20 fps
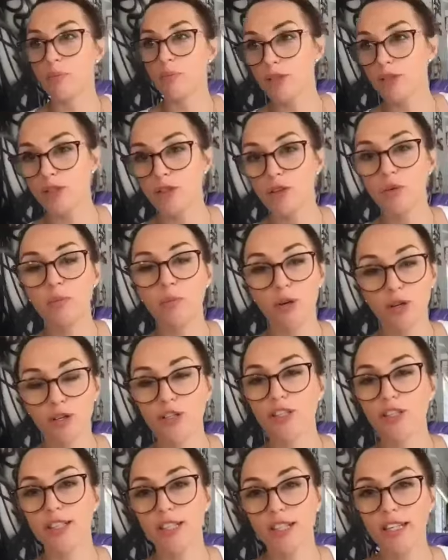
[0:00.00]
person who
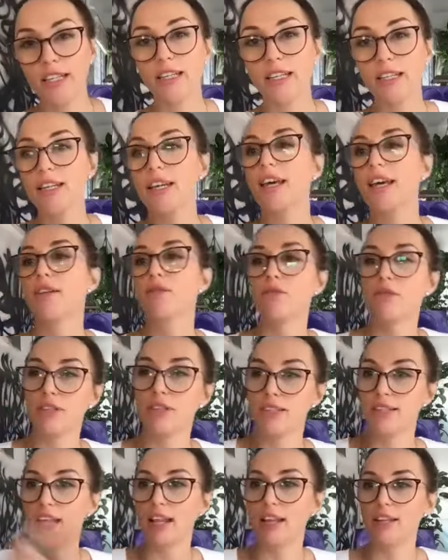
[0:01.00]
purchased it can
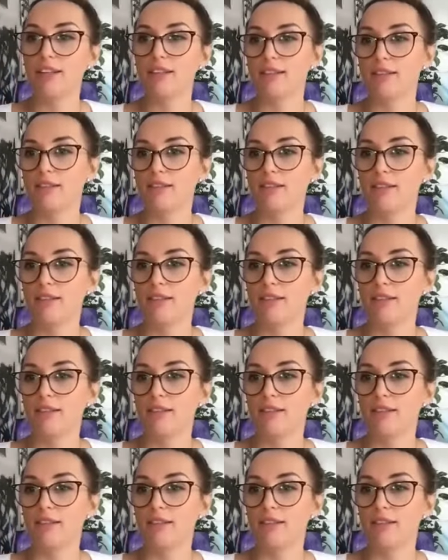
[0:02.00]
resell it.